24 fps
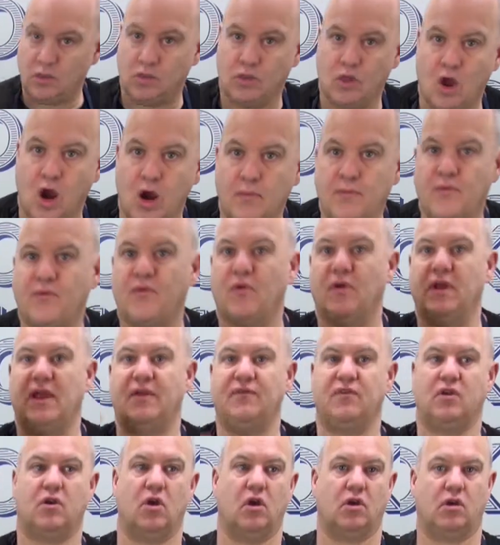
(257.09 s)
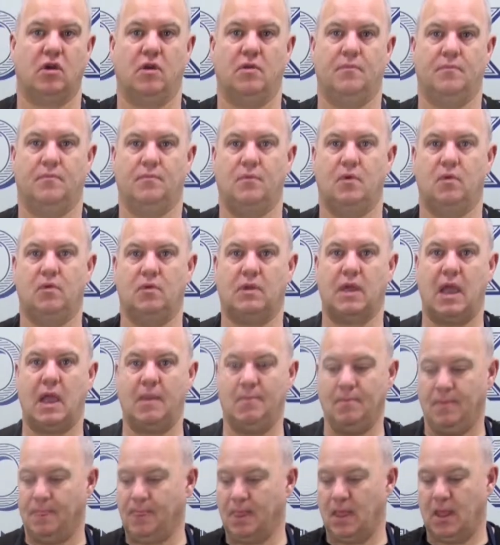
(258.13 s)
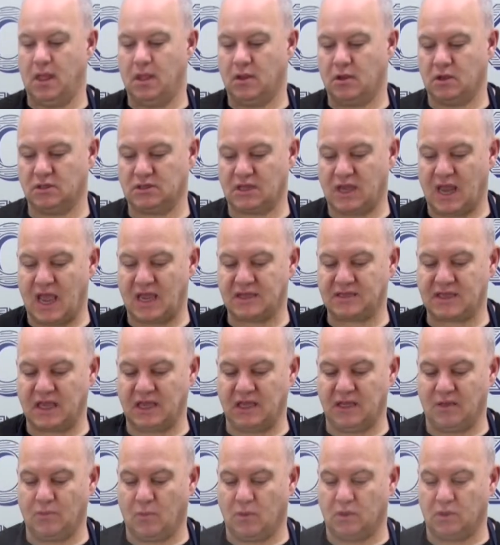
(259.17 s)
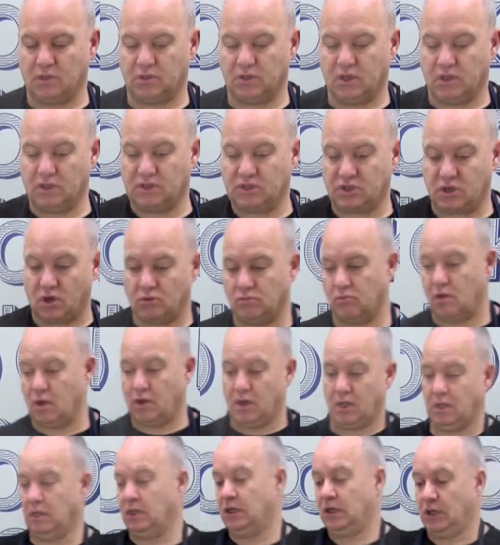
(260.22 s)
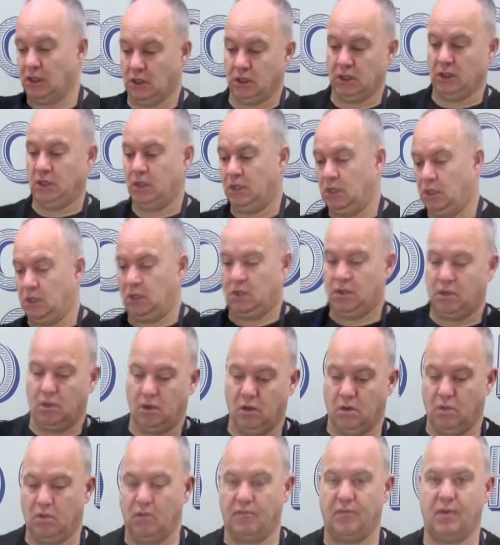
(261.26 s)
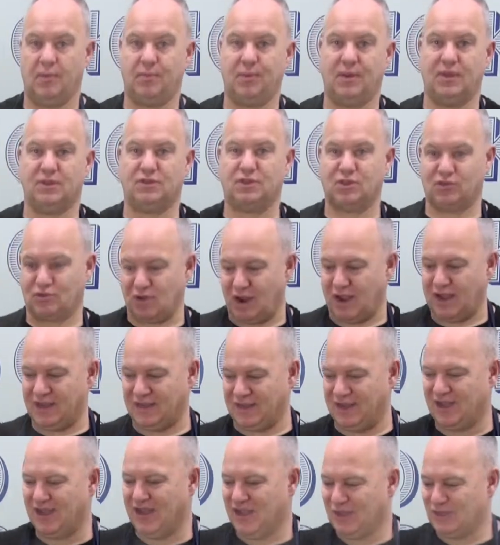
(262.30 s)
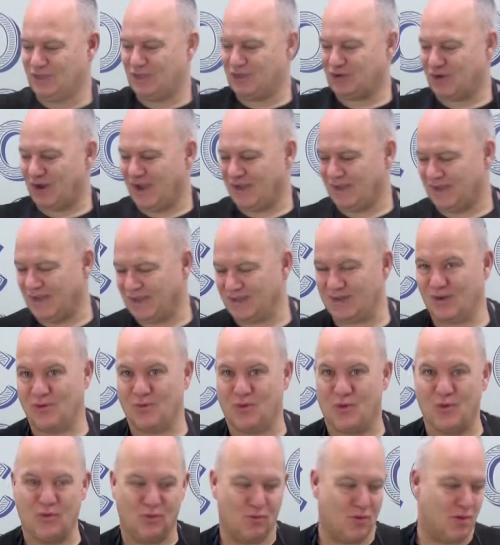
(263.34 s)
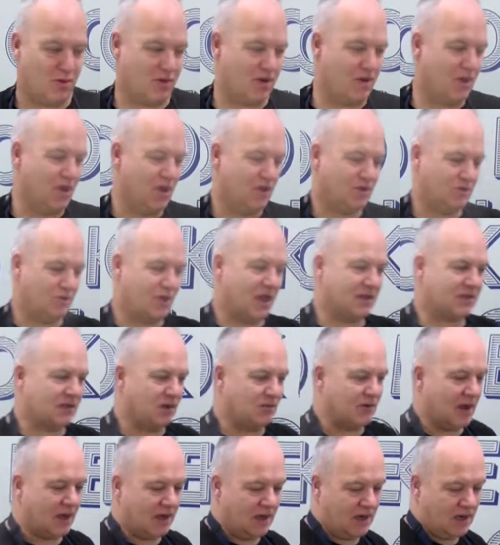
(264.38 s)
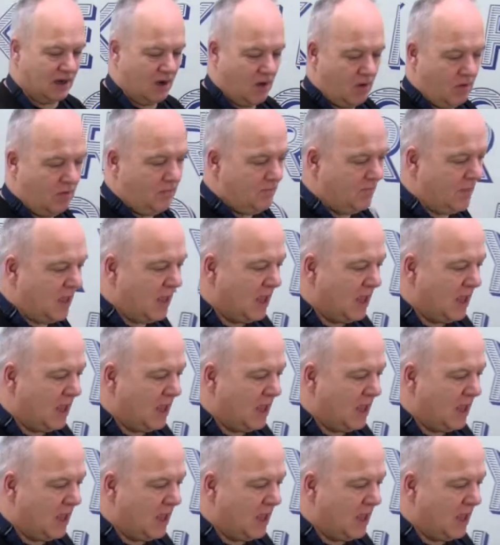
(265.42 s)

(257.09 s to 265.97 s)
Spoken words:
there before you even cook, okay? Because the last thing you want to do is start running all over the place to try and get your cold water. So that's it ready to go.